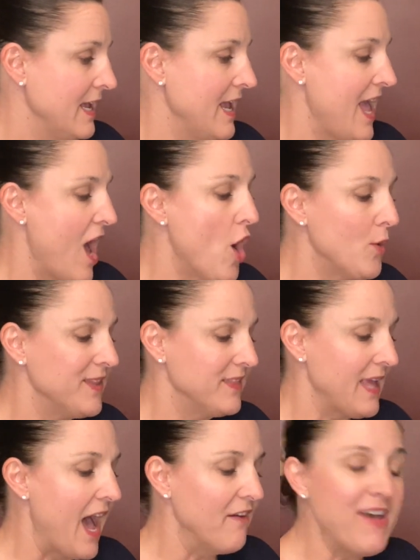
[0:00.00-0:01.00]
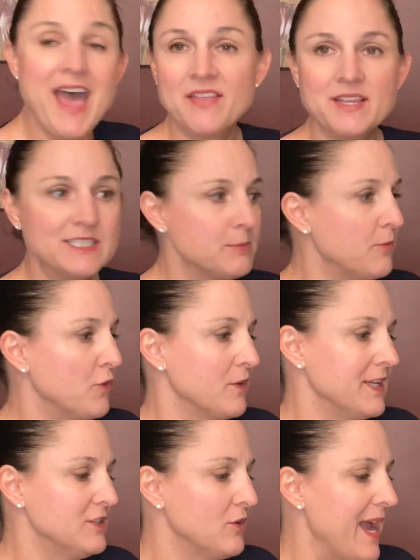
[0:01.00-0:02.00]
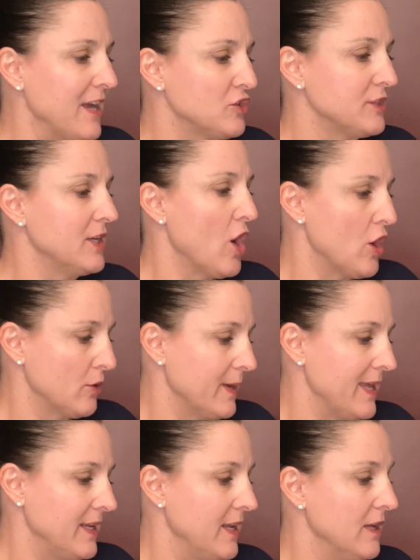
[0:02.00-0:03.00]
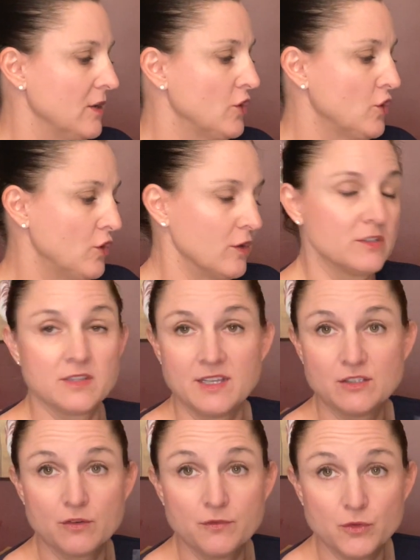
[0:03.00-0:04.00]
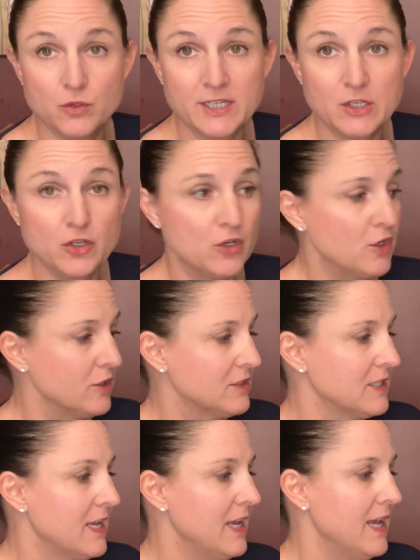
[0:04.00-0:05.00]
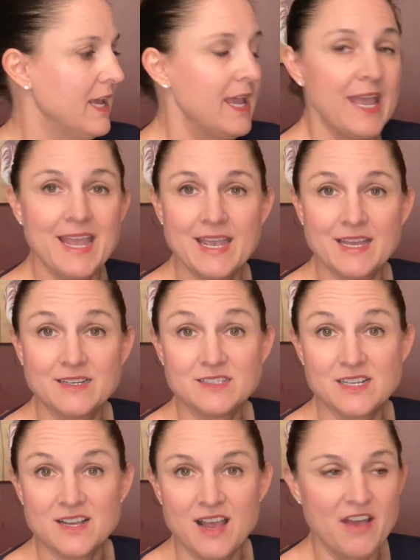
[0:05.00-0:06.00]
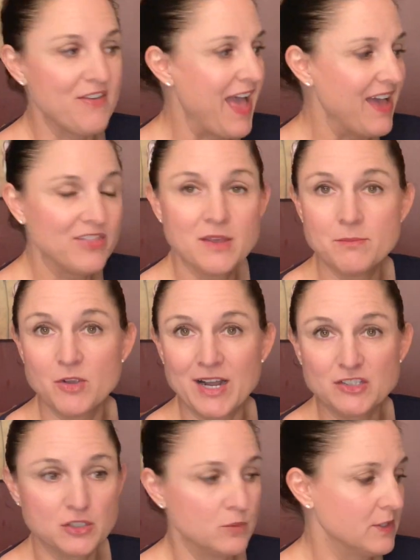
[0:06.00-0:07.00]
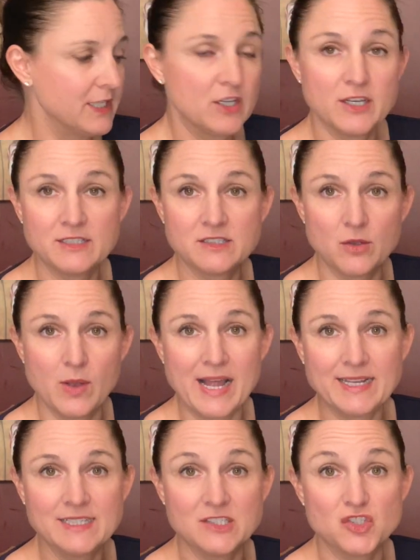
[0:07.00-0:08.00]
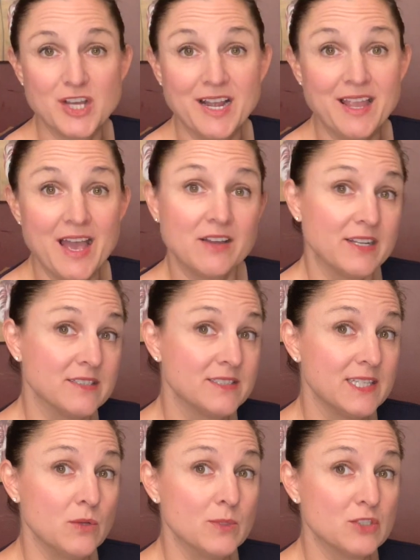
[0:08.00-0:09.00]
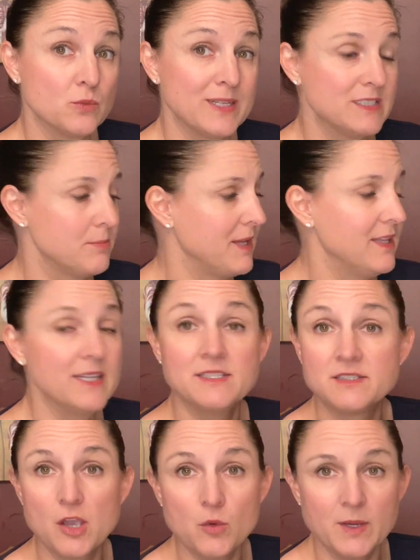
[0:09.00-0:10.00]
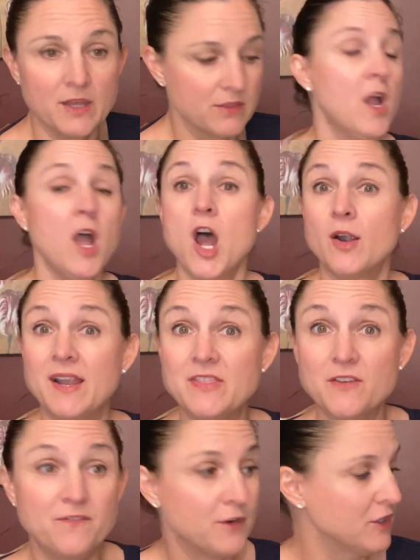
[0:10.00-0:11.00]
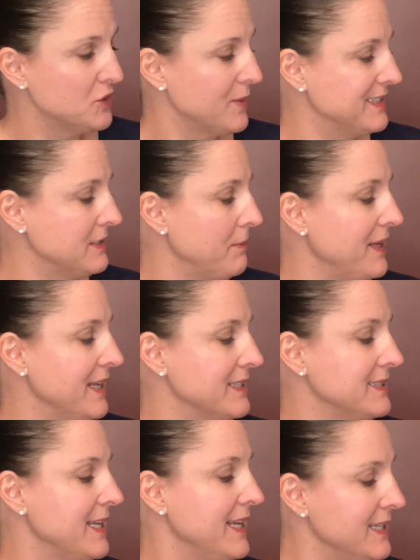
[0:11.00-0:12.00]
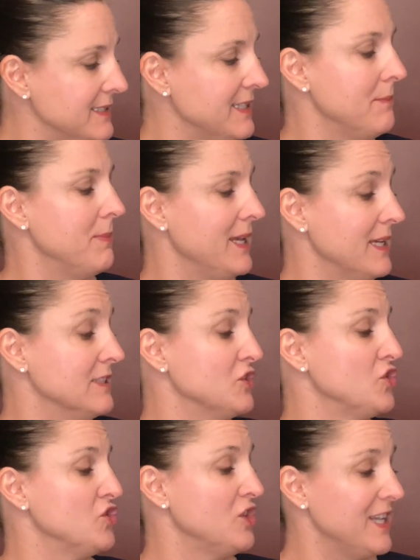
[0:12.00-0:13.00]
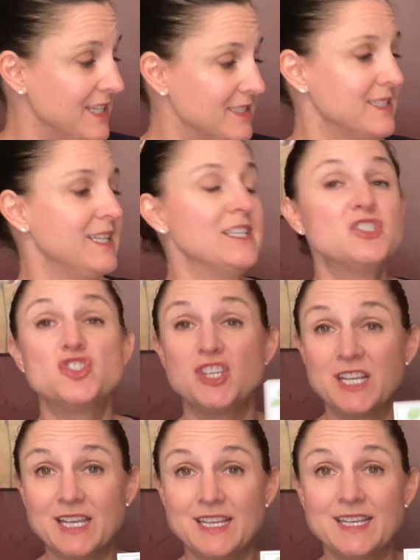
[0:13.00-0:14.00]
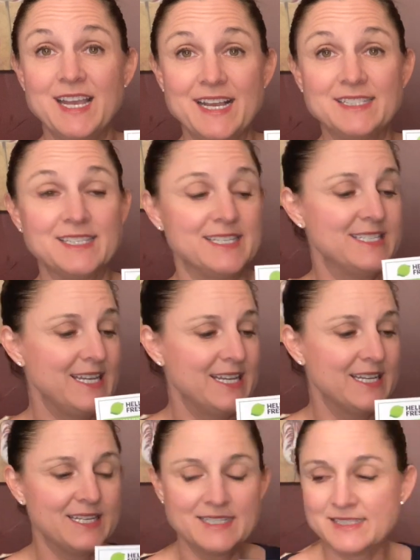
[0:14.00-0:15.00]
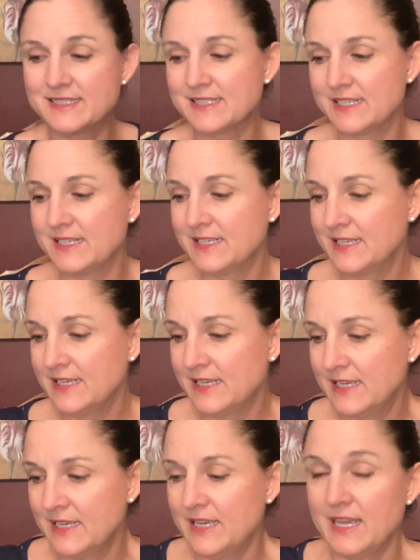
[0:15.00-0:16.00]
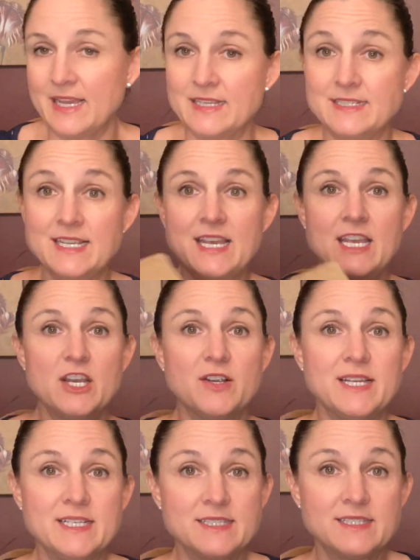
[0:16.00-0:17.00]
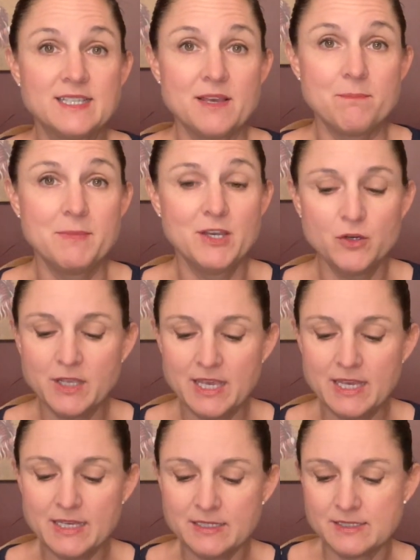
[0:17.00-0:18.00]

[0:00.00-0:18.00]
Oh, and I've had these before. These are actually already cooked. These are fully cooked, and I've had them. They're actually really good, so I need to check out and see which recipe these go with. All right, the first recipe is easy being cheesy chicken quesadillas. And here is the meal kit.